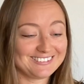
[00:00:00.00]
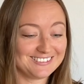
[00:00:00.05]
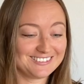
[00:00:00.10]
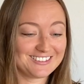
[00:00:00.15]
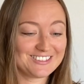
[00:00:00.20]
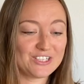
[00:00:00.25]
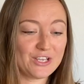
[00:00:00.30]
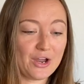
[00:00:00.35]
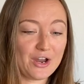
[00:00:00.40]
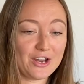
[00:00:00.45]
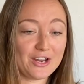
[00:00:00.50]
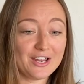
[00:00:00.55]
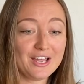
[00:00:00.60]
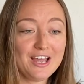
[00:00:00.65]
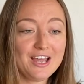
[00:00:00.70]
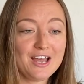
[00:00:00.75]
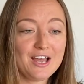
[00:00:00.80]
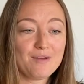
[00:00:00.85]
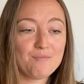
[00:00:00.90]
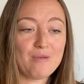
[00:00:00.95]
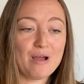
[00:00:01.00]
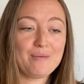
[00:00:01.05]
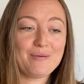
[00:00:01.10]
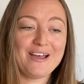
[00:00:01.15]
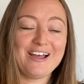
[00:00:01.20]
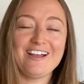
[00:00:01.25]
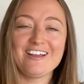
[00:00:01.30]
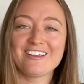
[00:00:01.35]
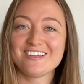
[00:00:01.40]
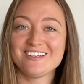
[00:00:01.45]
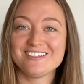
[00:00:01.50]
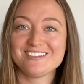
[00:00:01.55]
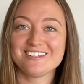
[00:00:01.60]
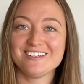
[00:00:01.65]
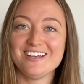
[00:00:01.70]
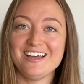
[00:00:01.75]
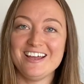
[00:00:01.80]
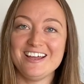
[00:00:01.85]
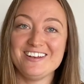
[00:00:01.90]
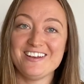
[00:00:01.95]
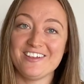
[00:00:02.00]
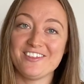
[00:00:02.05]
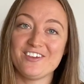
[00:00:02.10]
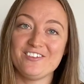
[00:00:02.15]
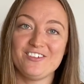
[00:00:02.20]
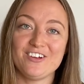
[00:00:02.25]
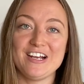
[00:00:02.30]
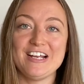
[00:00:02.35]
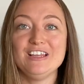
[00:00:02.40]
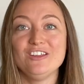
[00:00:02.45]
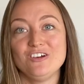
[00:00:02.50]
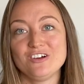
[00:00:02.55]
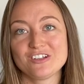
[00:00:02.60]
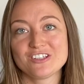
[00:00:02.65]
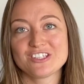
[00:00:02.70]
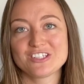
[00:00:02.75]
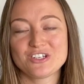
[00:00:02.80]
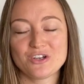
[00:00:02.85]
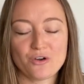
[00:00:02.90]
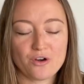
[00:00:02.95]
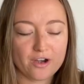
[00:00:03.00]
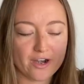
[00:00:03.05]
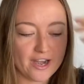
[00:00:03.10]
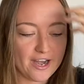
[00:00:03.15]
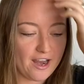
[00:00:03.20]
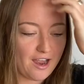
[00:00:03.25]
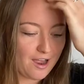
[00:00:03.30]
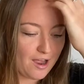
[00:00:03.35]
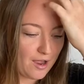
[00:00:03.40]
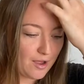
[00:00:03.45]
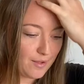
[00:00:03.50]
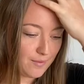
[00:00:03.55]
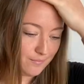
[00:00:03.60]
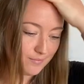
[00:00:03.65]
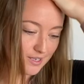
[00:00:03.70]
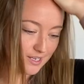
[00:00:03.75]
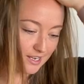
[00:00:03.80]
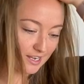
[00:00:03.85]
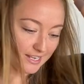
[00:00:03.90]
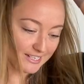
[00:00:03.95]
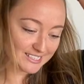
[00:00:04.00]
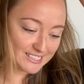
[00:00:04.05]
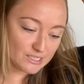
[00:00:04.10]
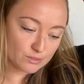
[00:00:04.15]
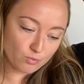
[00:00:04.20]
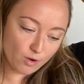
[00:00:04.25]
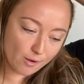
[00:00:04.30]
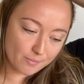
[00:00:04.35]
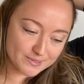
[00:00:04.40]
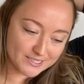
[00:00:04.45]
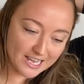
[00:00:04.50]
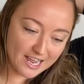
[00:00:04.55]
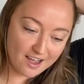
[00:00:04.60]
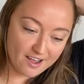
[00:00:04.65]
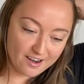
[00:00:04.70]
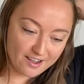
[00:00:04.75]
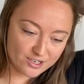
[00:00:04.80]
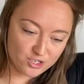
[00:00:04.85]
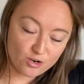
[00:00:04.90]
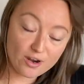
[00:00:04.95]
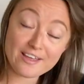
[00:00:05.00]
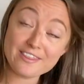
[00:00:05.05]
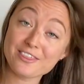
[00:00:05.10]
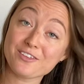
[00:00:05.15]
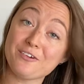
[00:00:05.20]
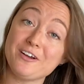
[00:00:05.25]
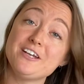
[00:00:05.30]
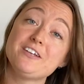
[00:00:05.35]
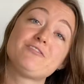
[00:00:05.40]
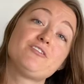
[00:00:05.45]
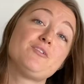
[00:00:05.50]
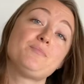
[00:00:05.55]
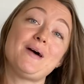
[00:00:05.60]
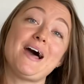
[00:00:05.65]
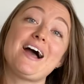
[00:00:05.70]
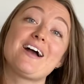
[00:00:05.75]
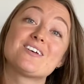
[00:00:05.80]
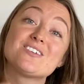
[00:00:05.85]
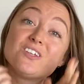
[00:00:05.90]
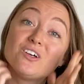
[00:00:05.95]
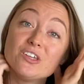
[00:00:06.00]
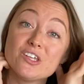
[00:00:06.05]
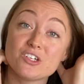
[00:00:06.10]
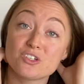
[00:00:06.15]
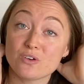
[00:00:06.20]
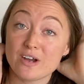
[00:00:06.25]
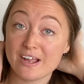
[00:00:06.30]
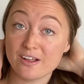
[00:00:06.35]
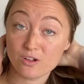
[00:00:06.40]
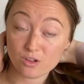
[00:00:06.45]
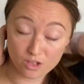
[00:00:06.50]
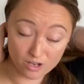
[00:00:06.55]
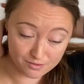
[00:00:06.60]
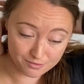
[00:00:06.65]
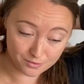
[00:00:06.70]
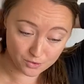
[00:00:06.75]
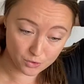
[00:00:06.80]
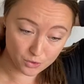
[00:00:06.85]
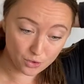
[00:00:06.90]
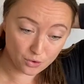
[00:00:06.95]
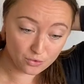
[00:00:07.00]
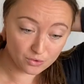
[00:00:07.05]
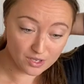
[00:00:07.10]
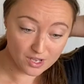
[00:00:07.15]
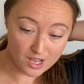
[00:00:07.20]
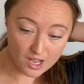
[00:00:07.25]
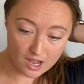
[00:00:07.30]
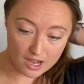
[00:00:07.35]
So my pack is another very long story. I swapped out, I tried three different packs on the trail overall.